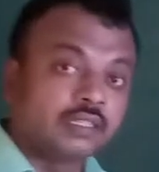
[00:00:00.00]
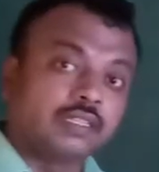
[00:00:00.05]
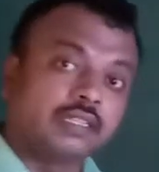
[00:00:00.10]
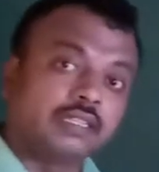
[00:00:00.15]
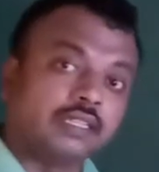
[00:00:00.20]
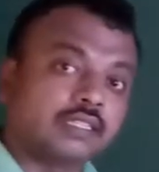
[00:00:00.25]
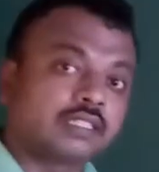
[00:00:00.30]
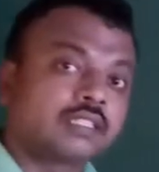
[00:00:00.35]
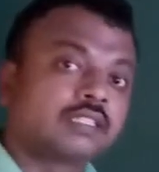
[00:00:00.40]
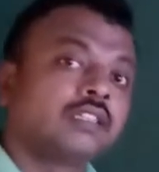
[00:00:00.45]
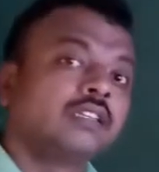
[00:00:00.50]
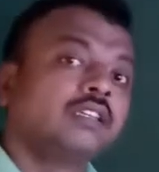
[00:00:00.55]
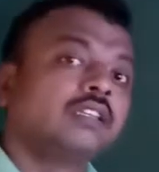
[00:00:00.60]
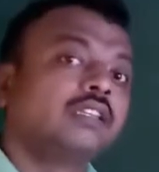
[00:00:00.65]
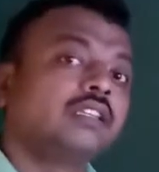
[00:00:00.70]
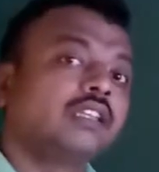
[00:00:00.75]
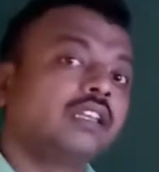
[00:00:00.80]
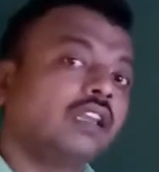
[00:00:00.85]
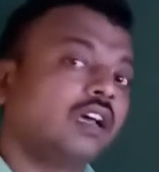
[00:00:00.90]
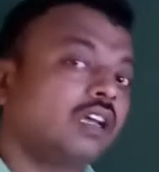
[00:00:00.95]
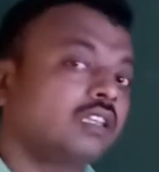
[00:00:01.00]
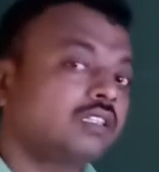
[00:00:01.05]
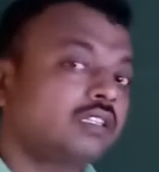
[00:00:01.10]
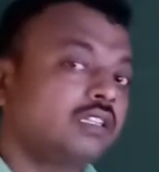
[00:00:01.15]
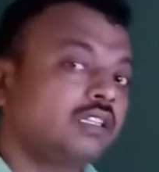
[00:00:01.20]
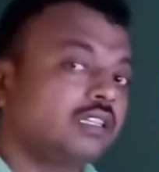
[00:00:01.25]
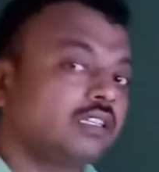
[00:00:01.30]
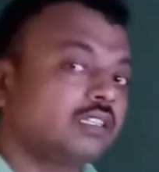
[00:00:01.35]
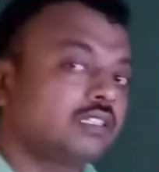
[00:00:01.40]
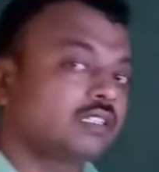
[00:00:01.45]
Yes, in the last
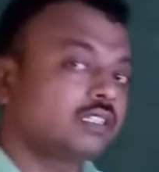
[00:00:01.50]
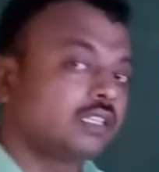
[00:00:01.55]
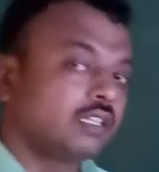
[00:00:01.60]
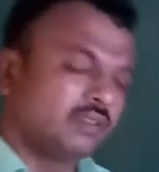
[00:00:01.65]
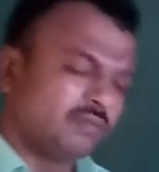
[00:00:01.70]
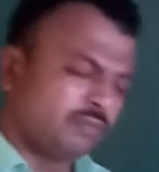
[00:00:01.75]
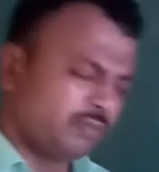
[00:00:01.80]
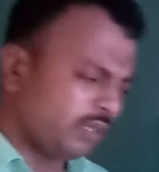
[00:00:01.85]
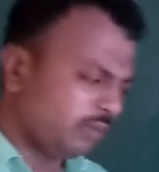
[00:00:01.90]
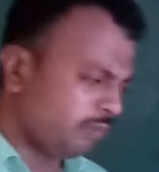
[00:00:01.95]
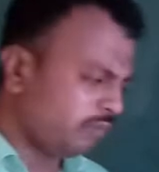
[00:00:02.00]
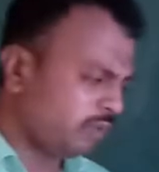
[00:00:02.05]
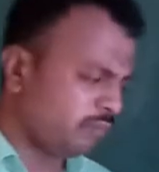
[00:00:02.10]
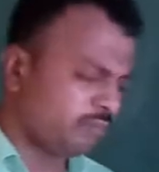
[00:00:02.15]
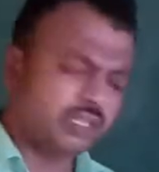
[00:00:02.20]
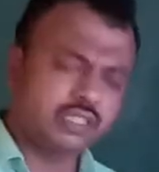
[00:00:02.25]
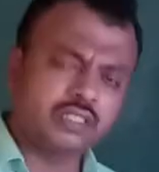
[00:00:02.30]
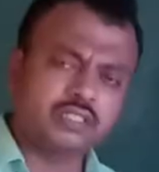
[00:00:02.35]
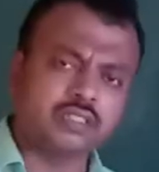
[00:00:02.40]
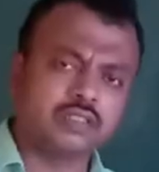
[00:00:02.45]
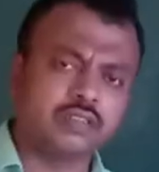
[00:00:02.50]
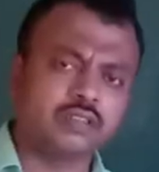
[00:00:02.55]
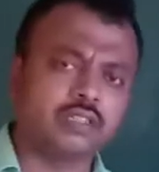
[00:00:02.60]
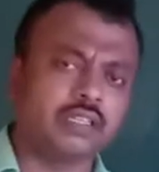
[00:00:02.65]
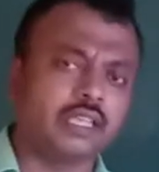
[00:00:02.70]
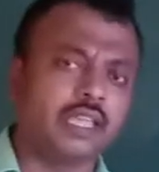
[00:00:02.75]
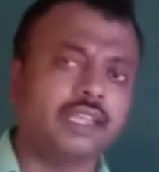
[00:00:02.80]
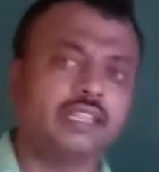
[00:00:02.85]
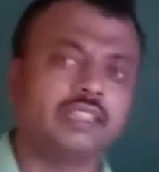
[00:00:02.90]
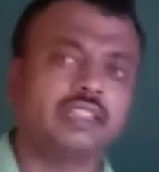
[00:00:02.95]
years means
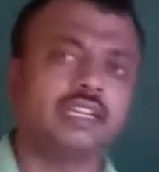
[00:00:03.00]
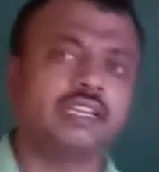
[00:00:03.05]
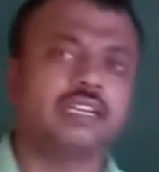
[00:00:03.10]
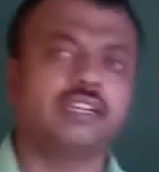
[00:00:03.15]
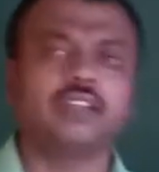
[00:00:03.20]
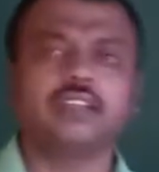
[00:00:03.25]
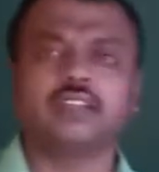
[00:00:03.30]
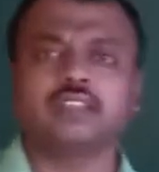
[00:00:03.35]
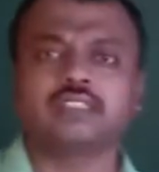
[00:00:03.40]
8th and